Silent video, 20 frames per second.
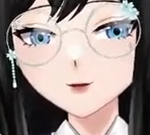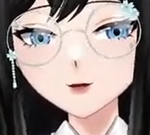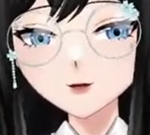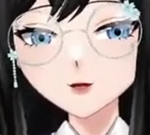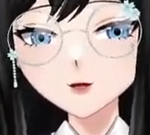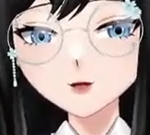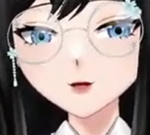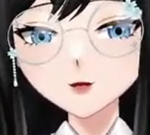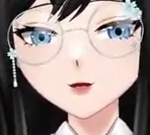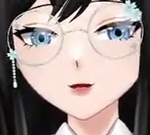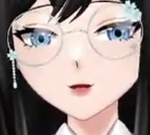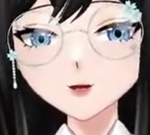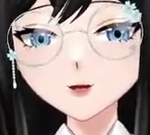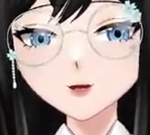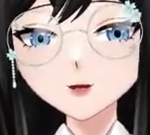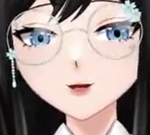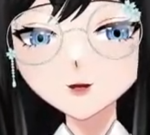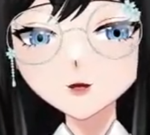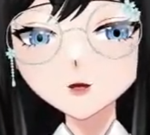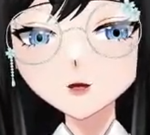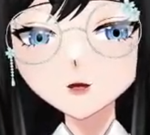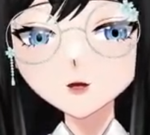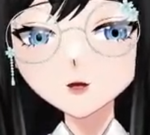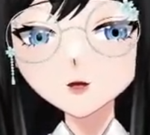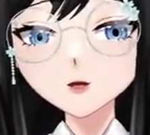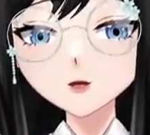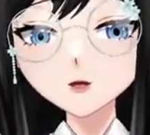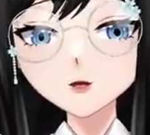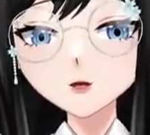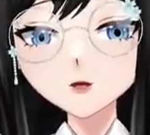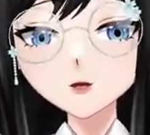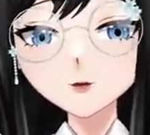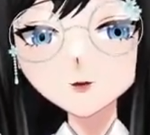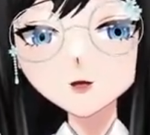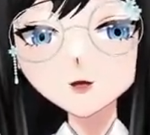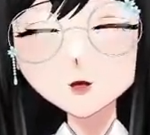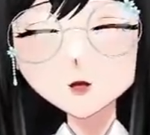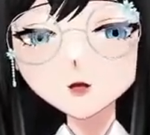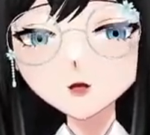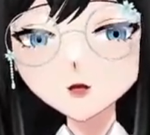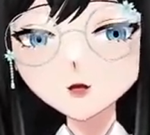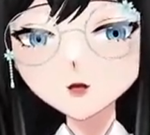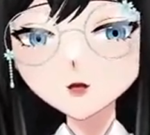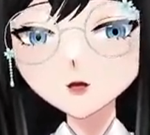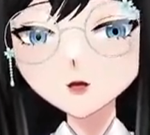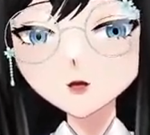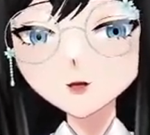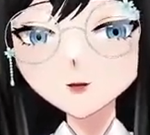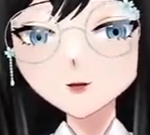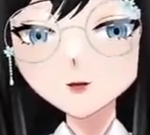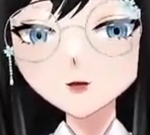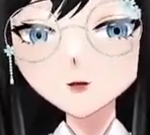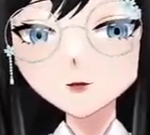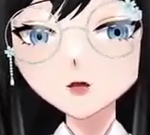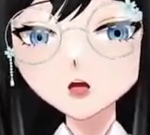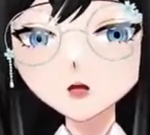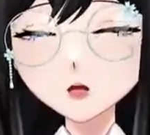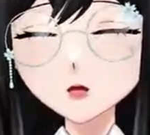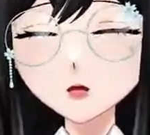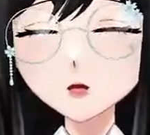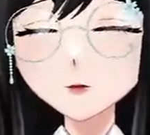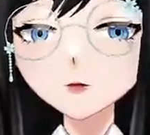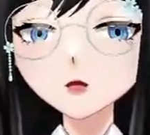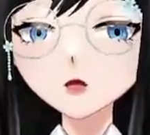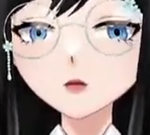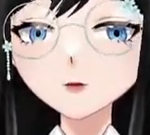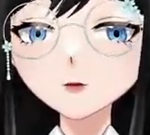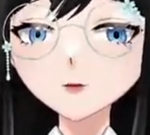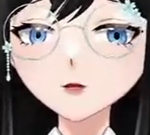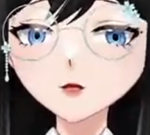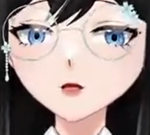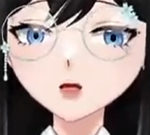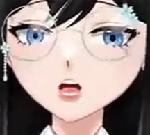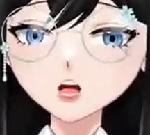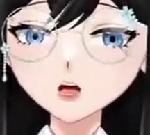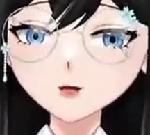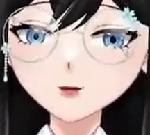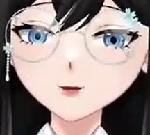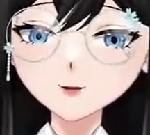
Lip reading: the distal control region is responsible for that.